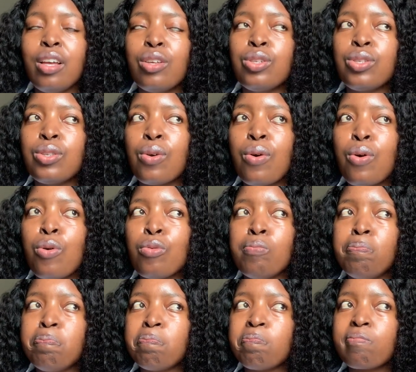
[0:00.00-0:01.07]

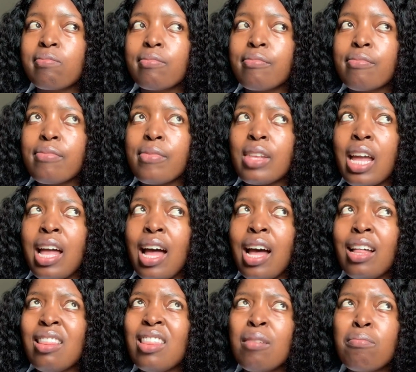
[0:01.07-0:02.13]
So
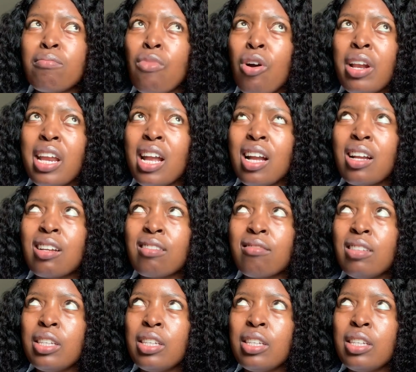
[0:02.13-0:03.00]
the morning